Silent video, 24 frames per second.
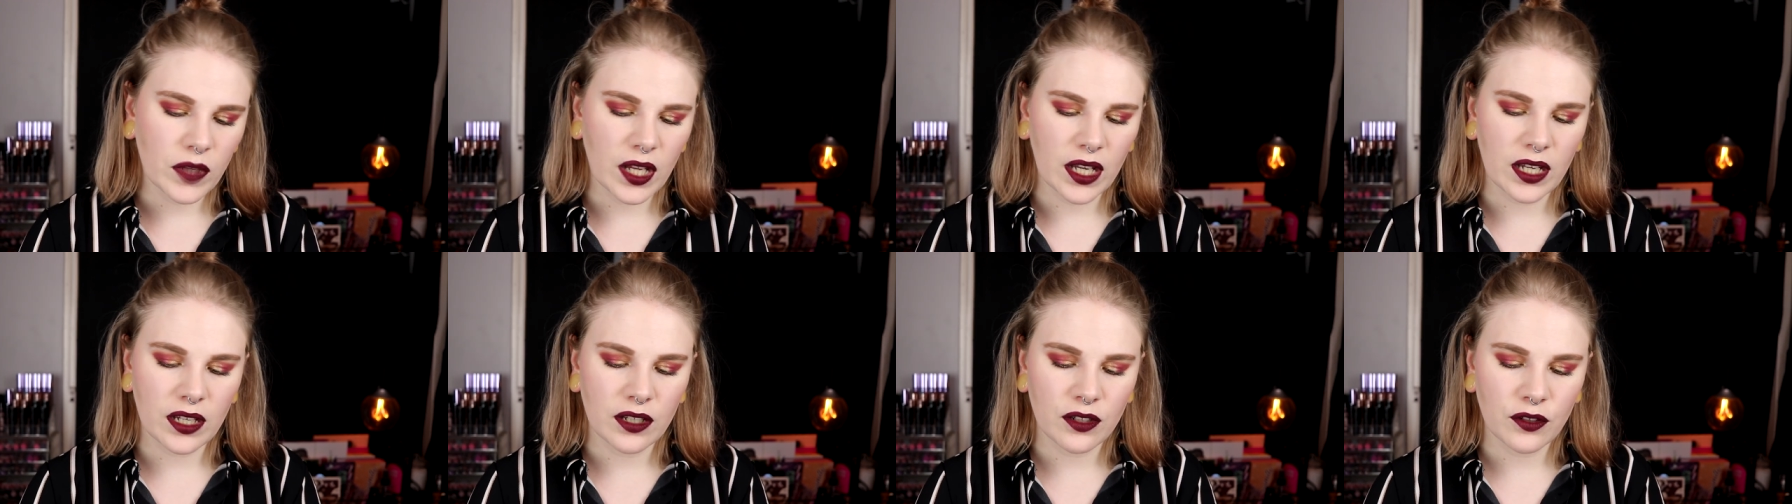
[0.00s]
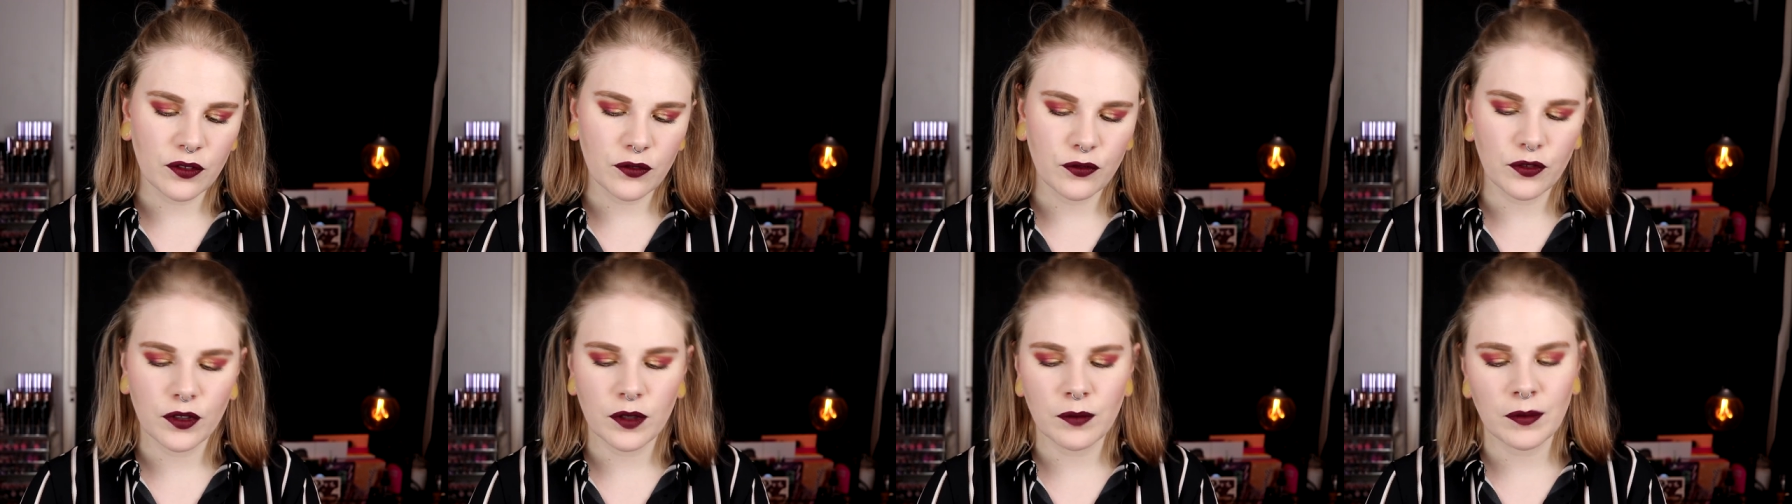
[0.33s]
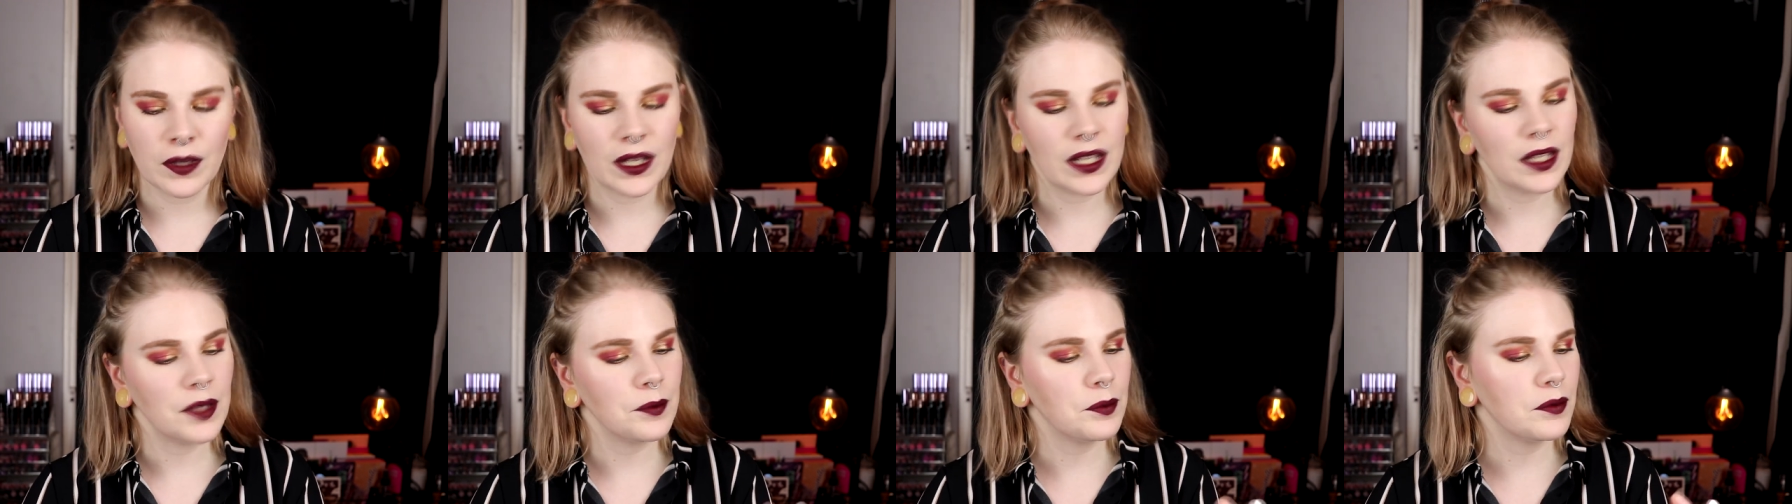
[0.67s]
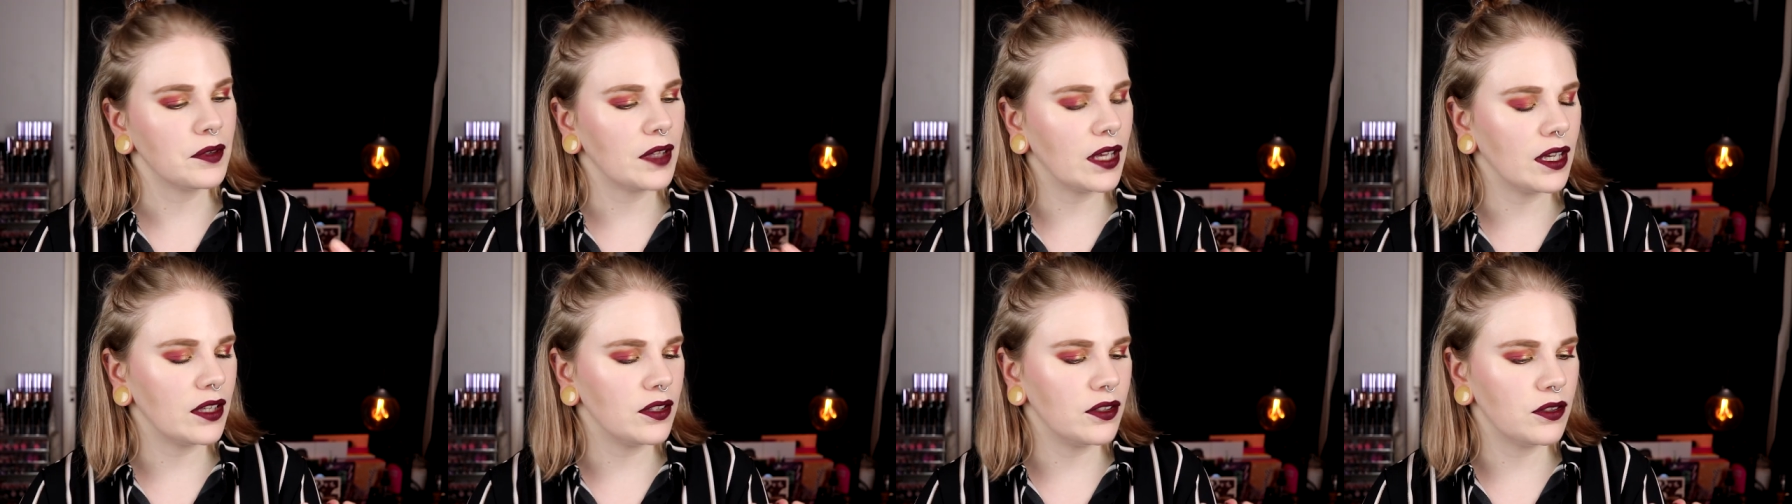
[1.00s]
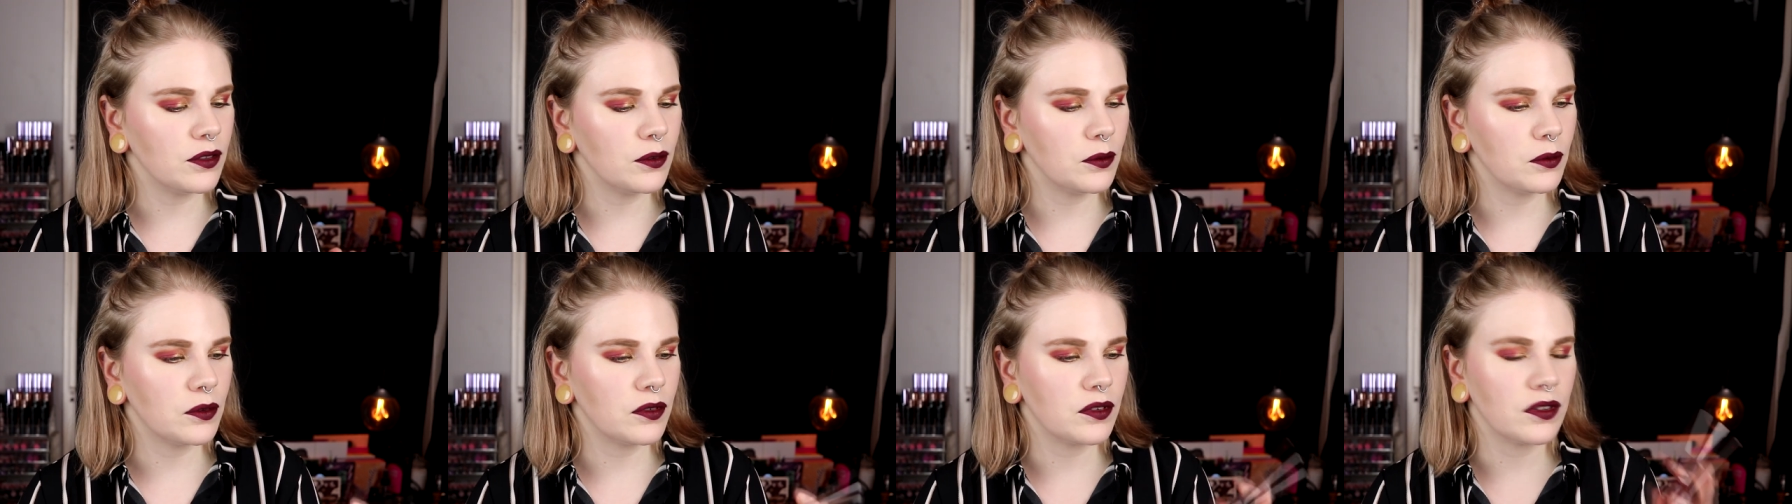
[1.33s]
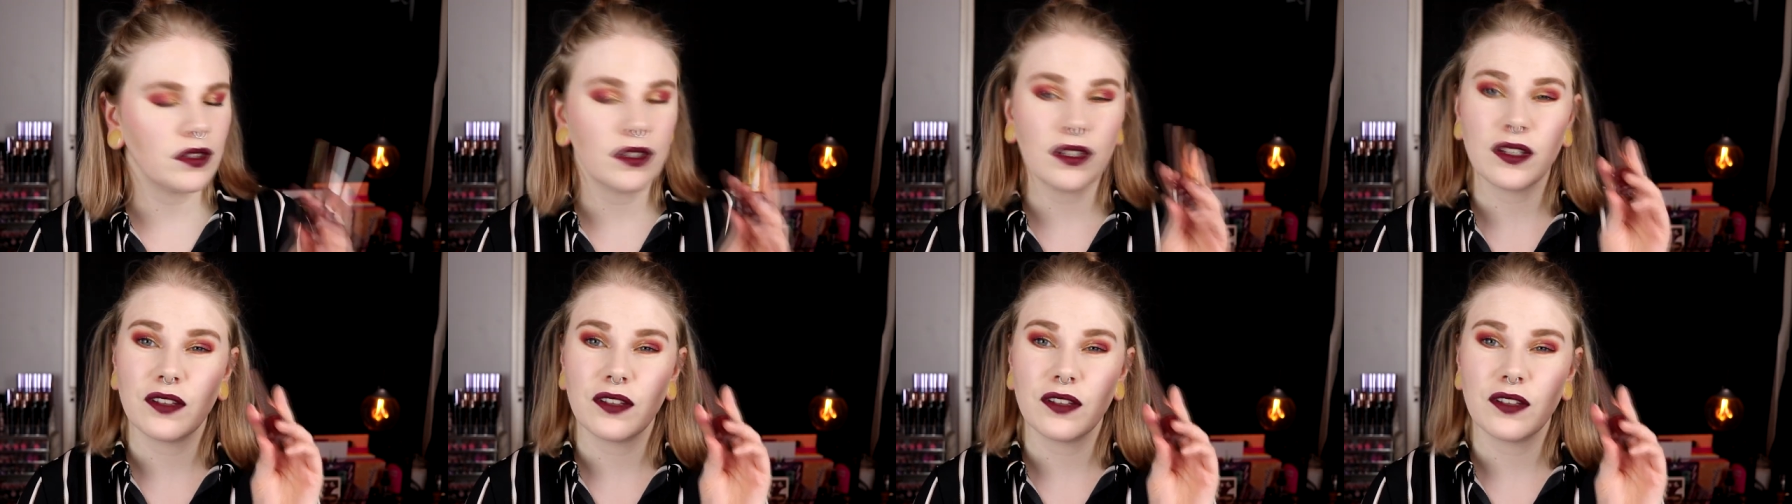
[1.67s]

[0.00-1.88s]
And for my lips, I used